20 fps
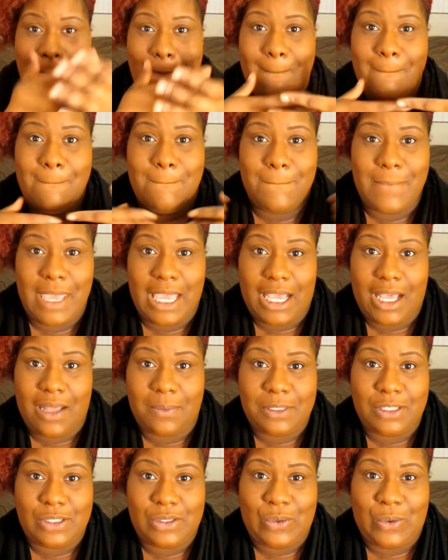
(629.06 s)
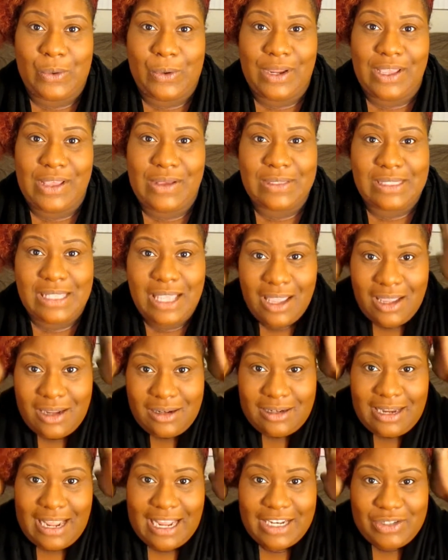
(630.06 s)
makeup tutorials,
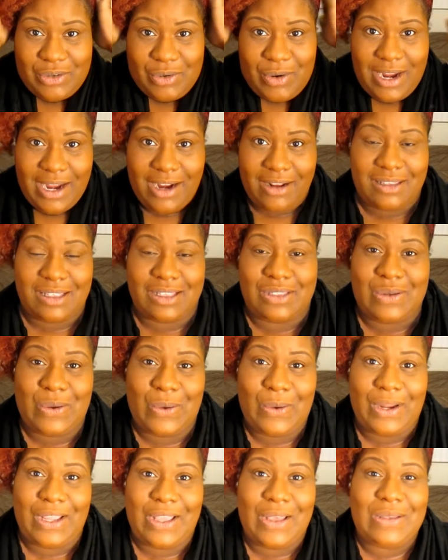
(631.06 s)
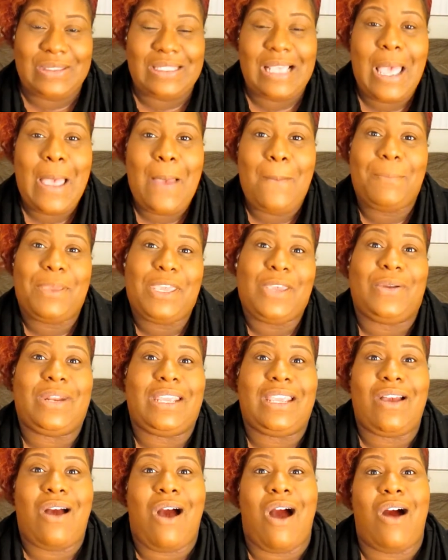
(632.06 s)
natural hair tutorials,
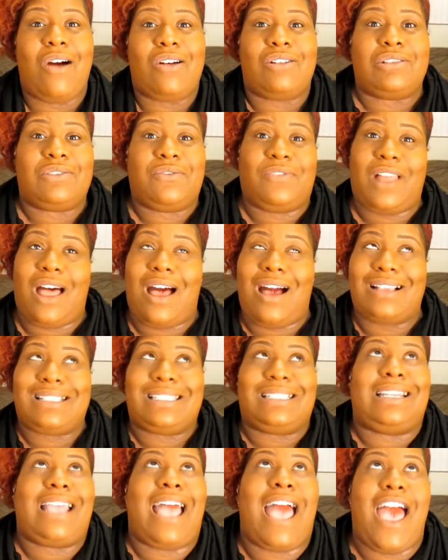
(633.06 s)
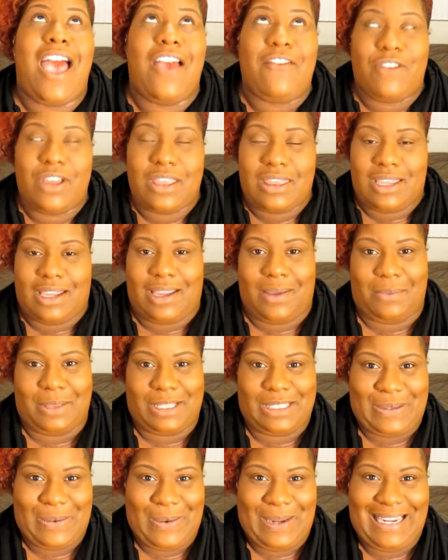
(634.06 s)
beauty hauls, vlogs, and everything in
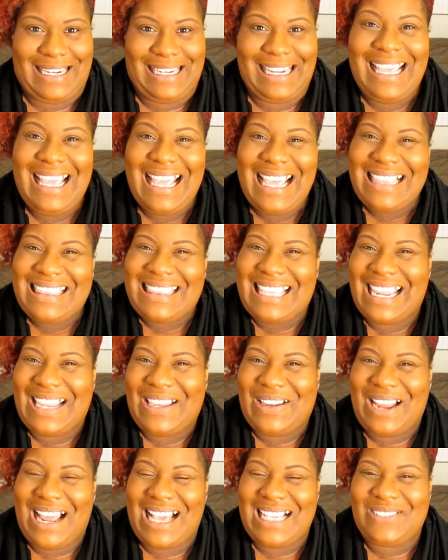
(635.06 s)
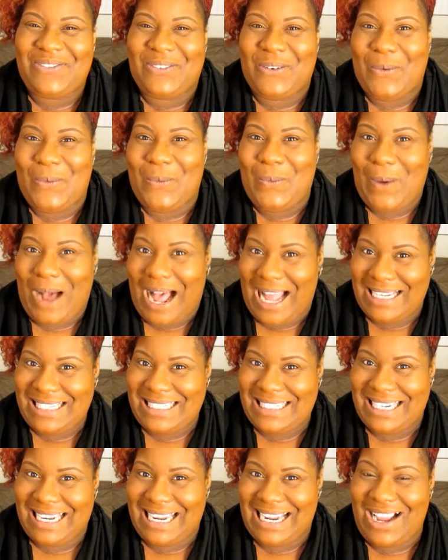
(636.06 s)
between. Thank you guys for
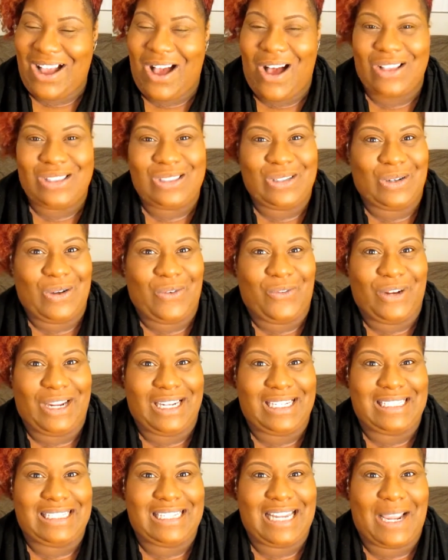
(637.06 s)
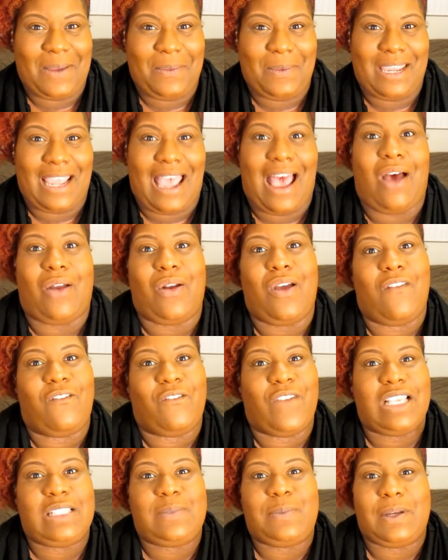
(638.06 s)
watching. Also, don't forget to check me out on
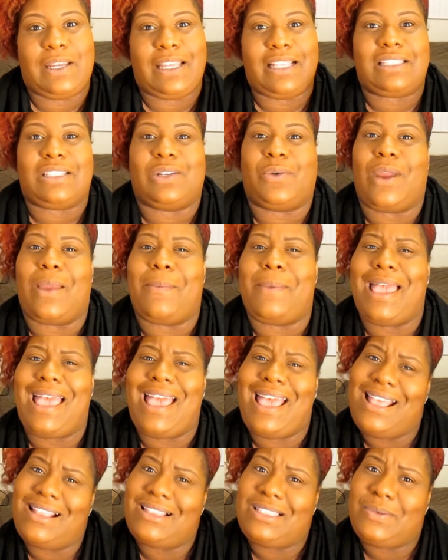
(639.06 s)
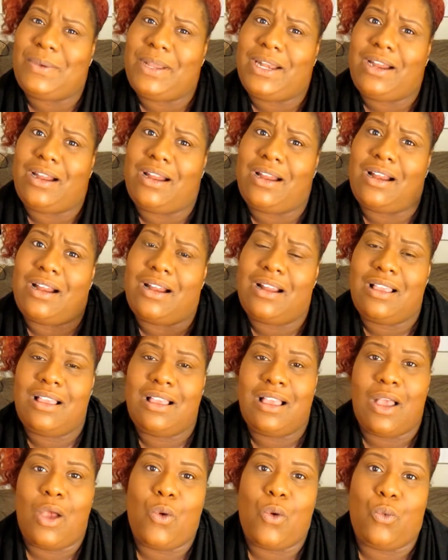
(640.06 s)
Facebook, Instagram, and Twitter.
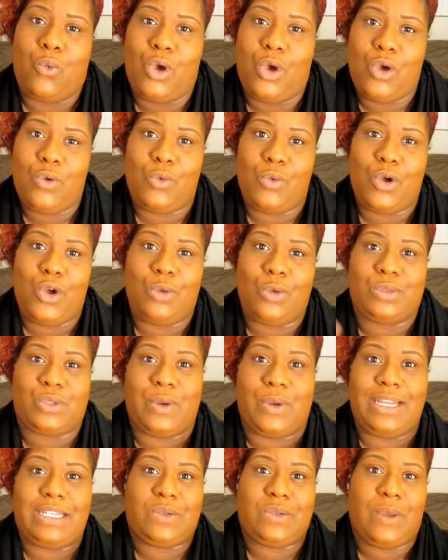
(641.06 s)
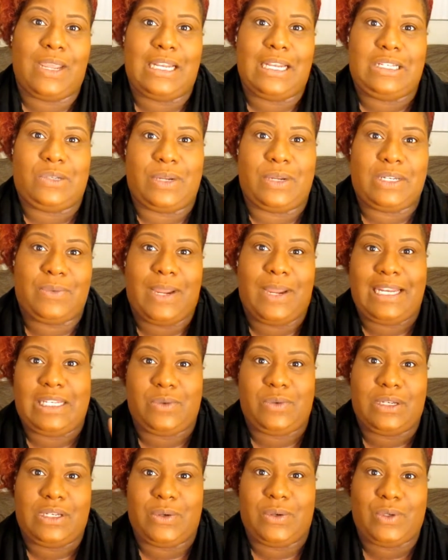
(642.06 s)
Whoop whoop, tweet, tweet, tweet, tweet,
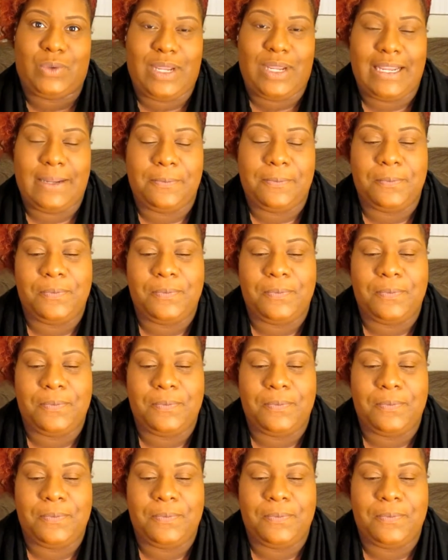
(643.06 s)
tweet, tweet, tweet.